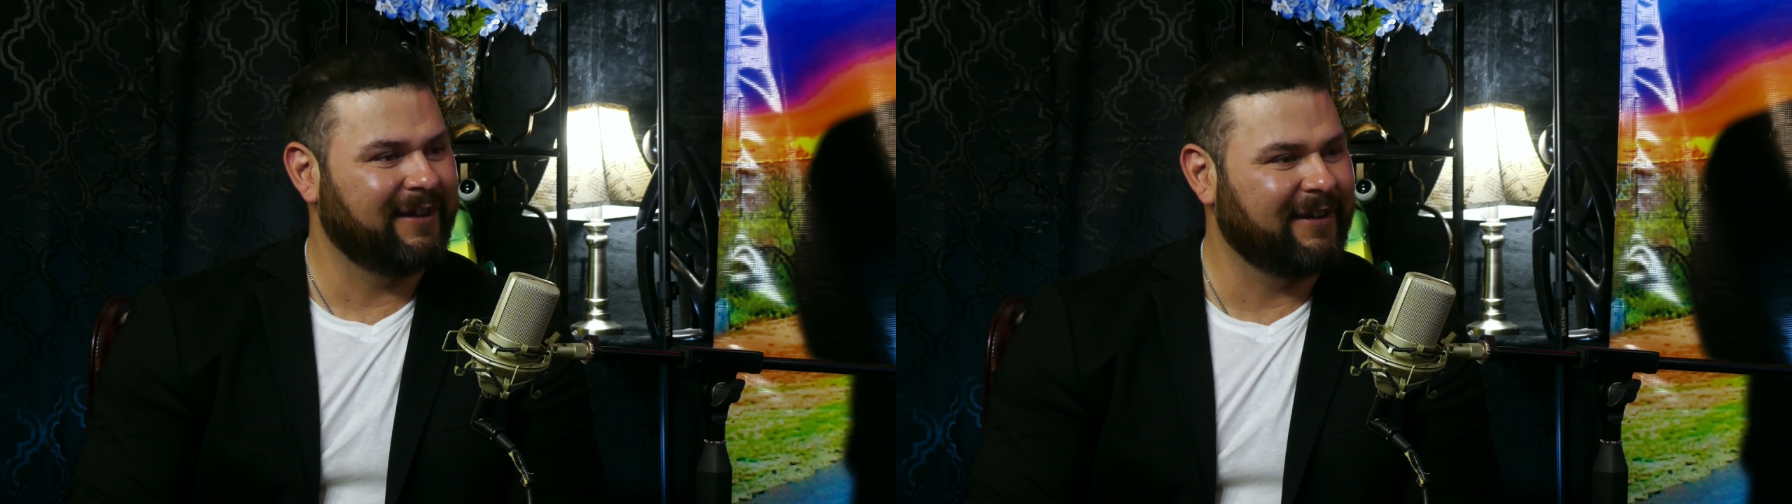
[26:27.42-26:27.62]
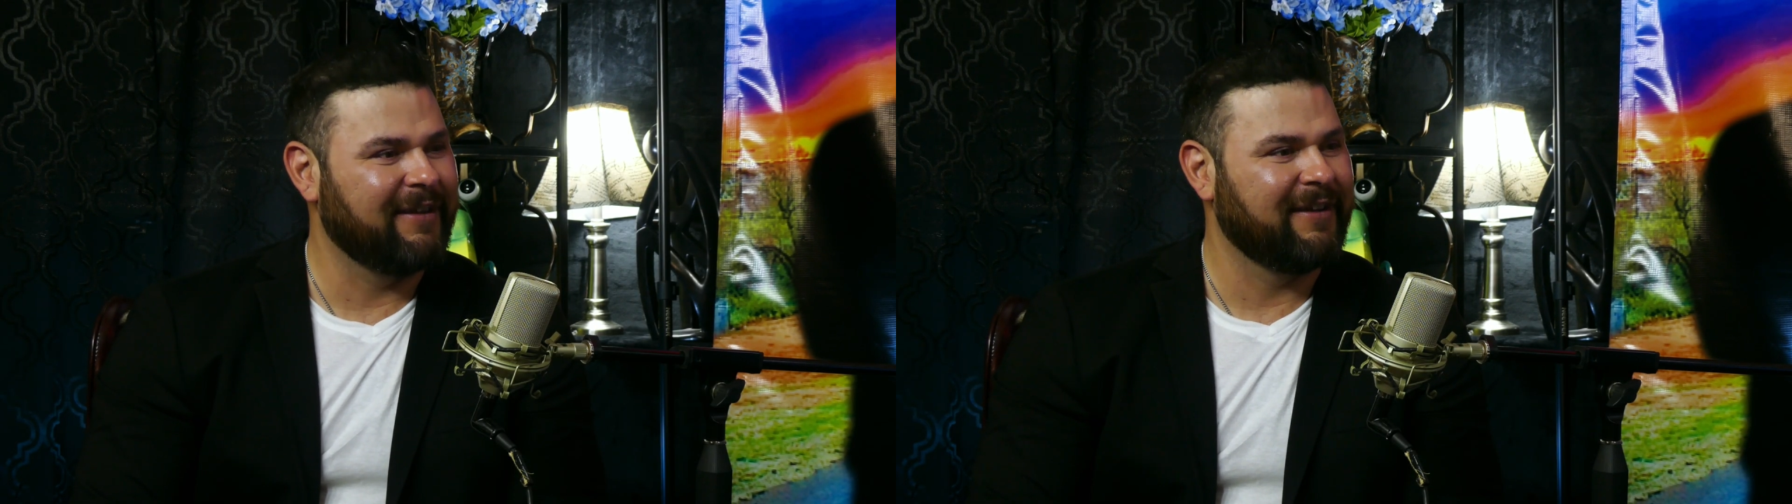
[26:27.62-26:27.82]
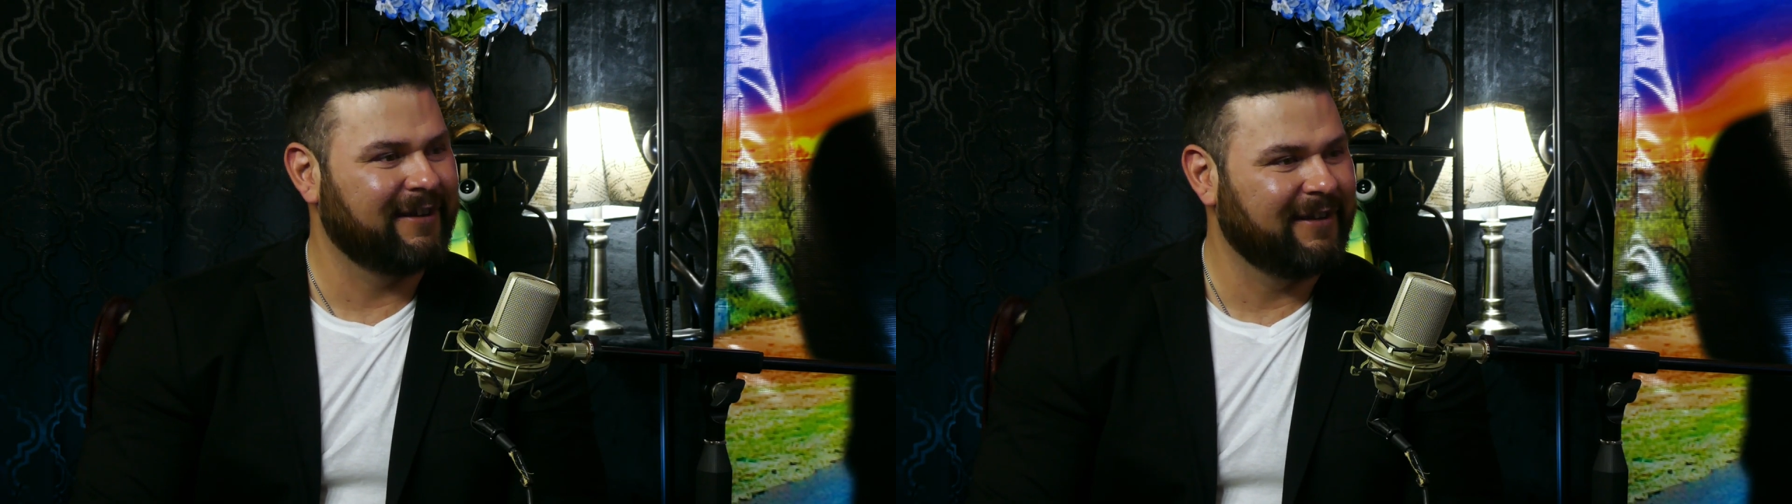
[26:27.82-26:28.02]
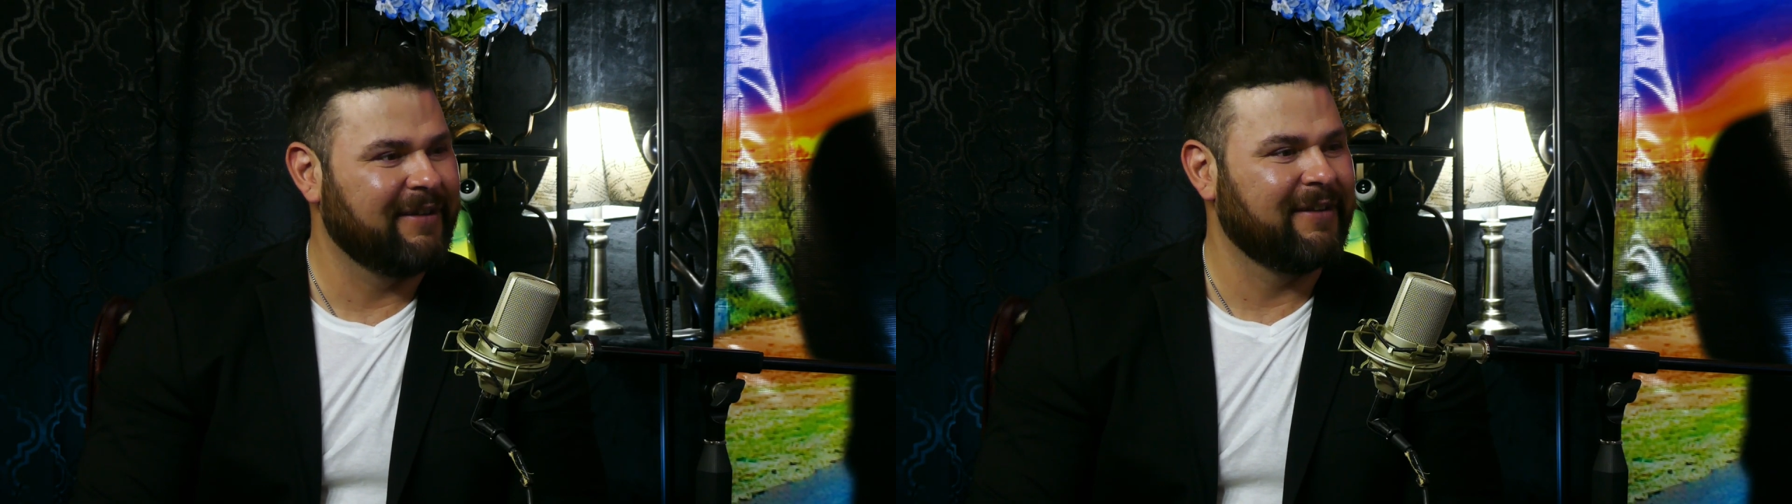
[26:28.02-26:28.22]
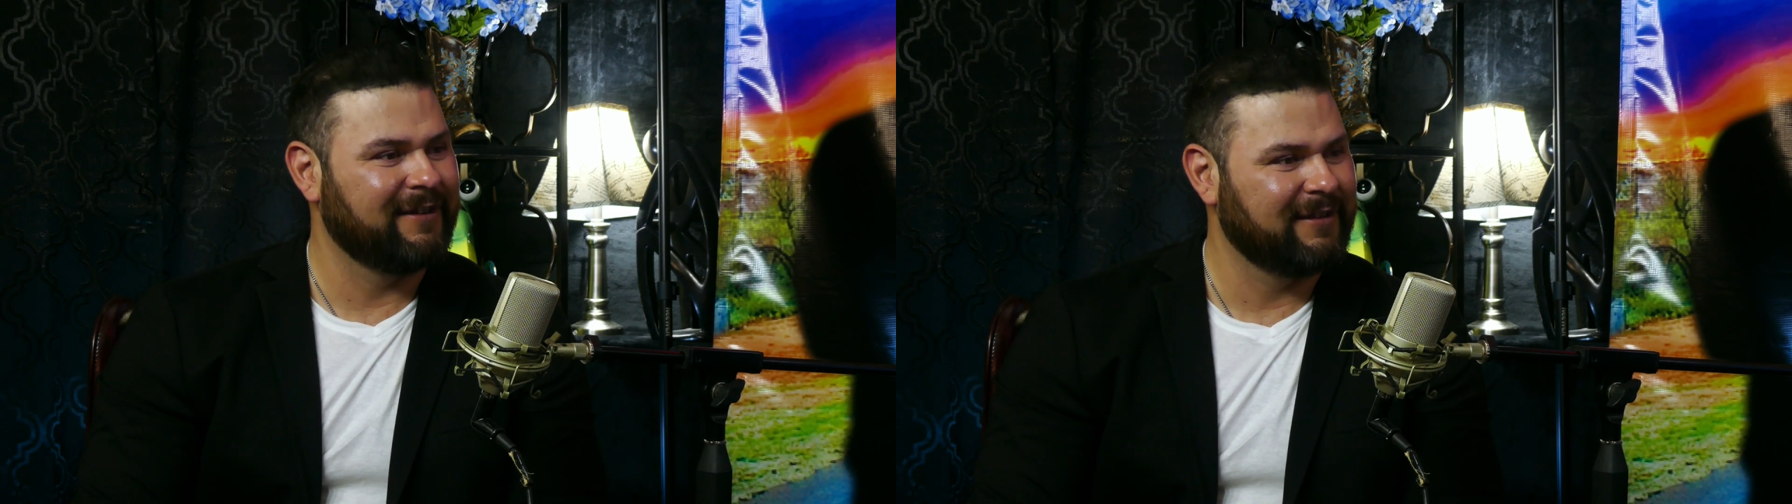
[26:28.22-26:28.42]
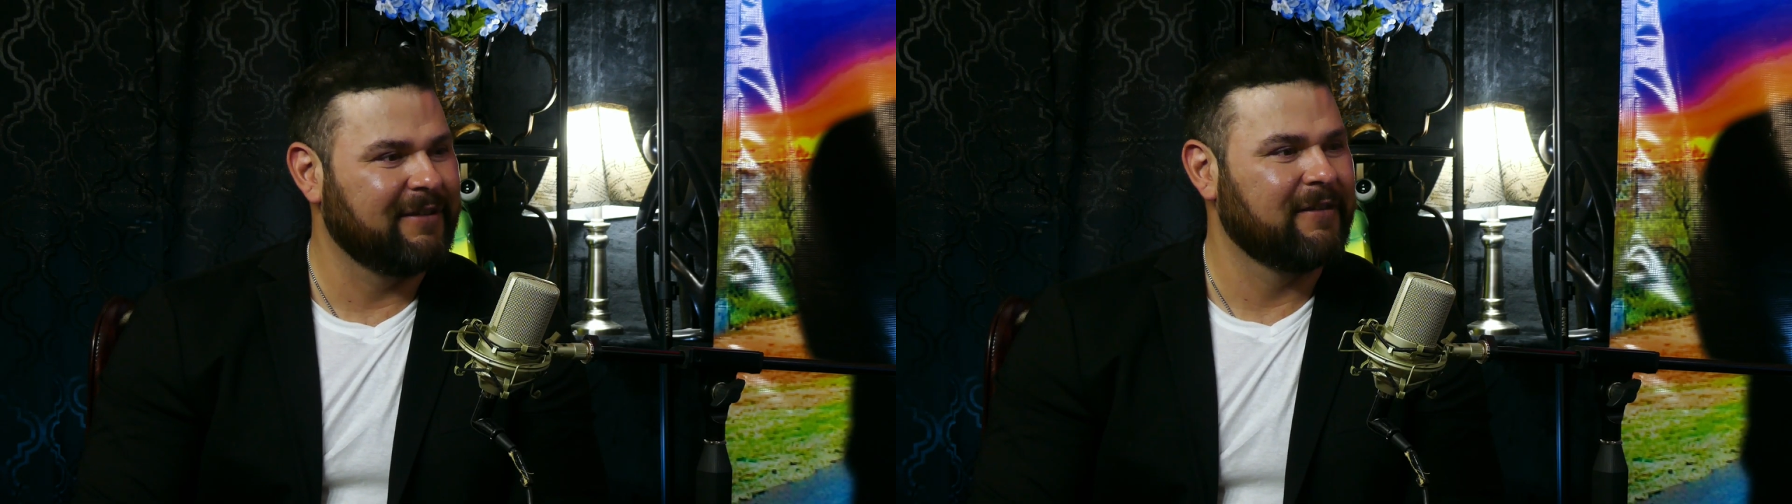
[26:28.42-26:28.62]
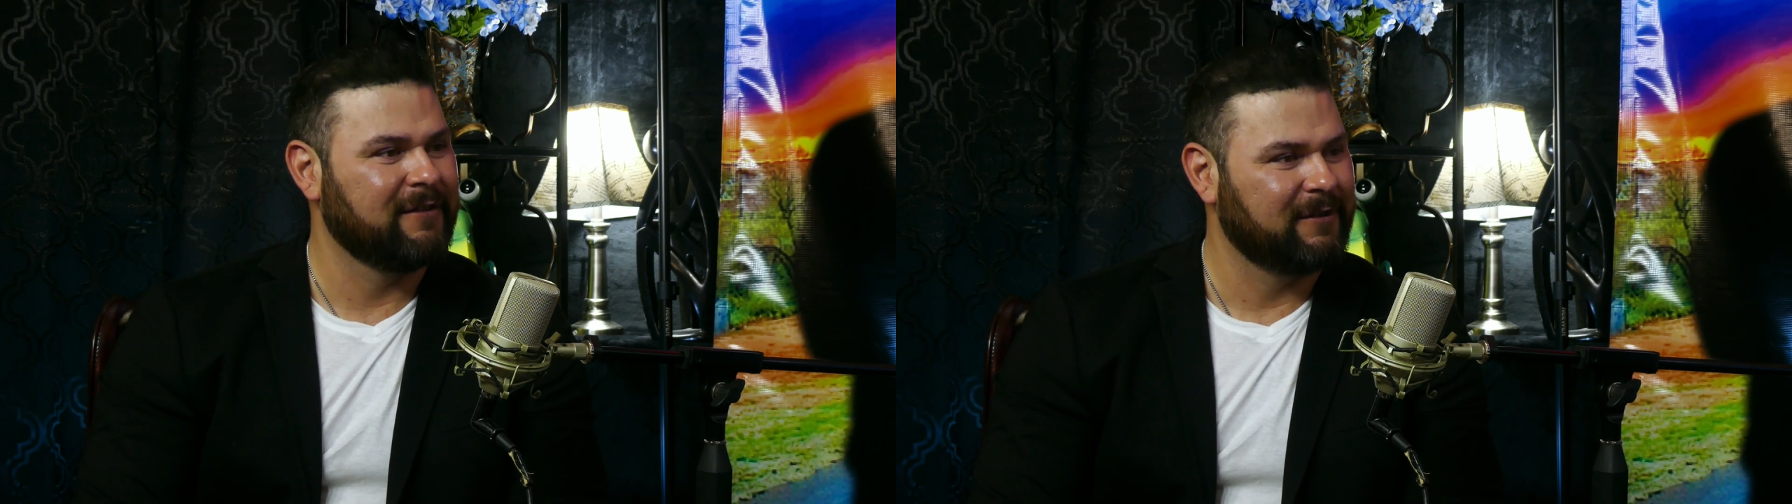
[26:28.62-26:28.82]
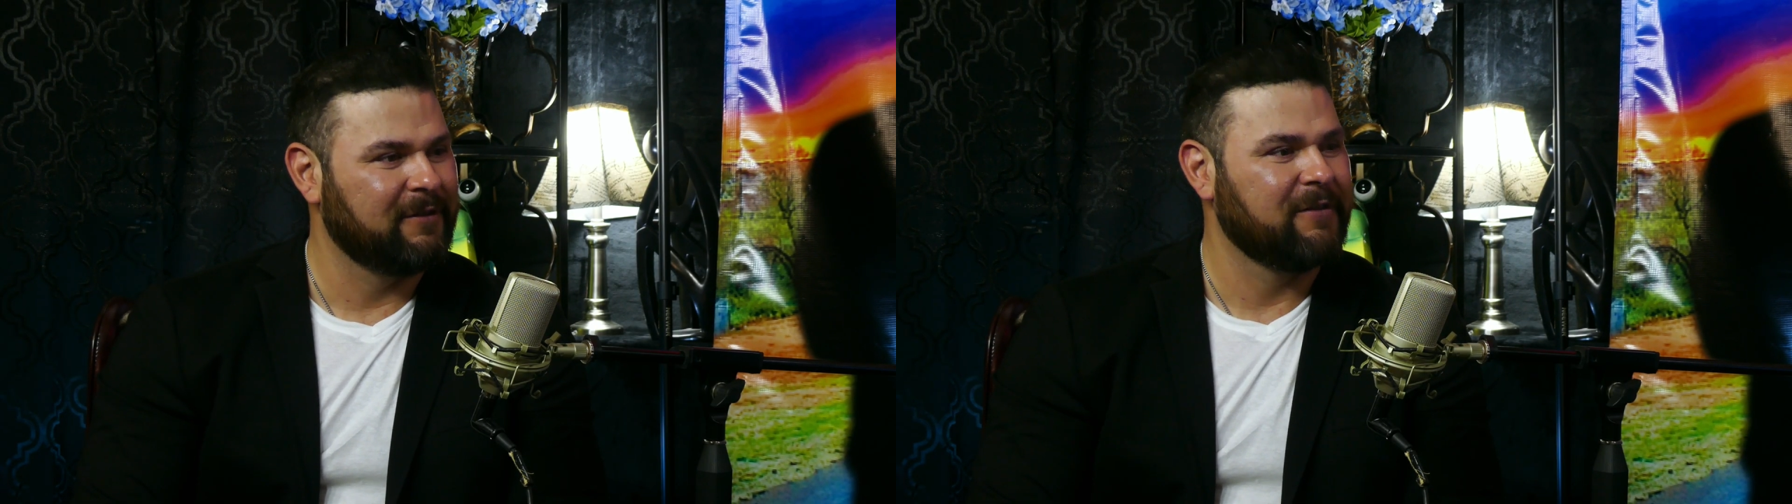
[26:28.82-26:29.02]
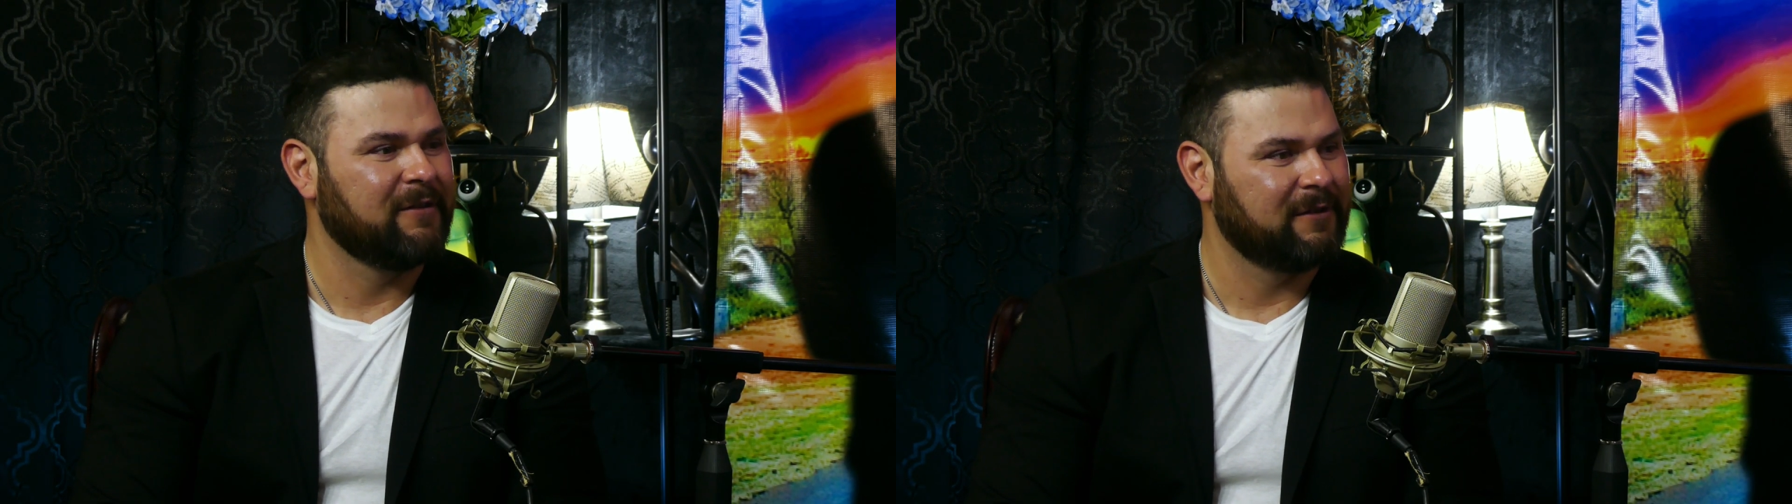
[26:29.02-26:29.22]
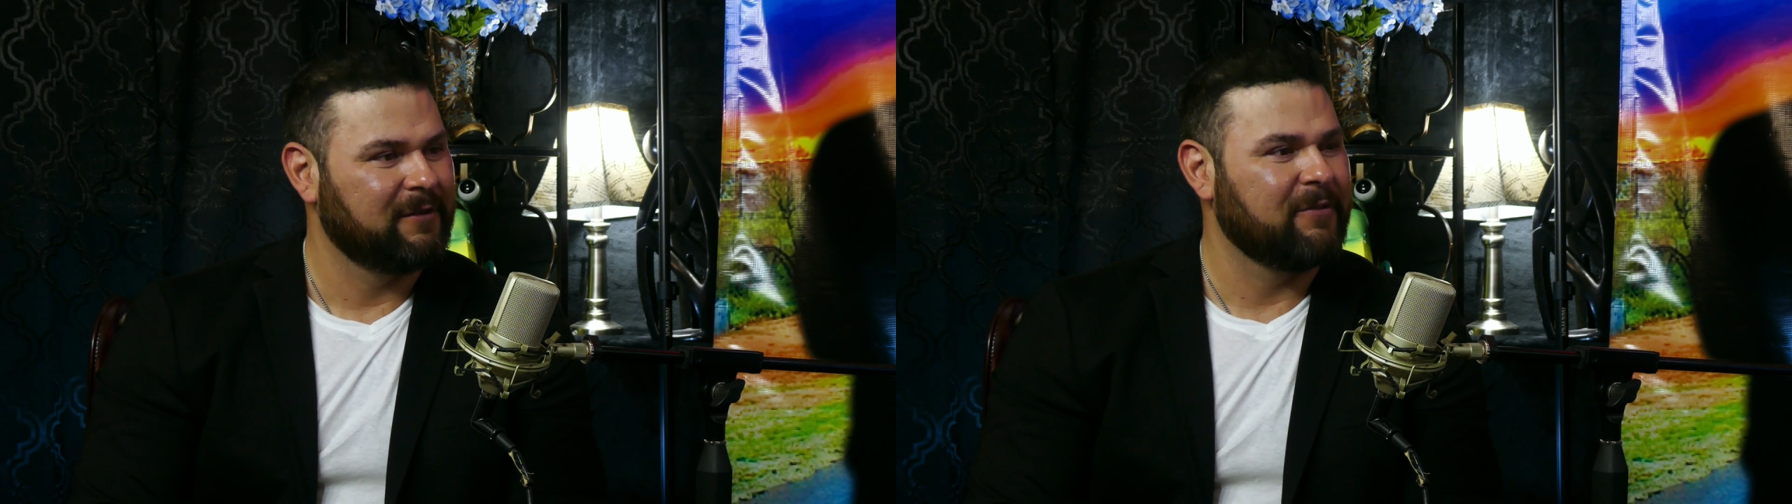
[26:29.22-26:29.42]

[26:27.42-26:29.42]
do it where like a week come in, week come out.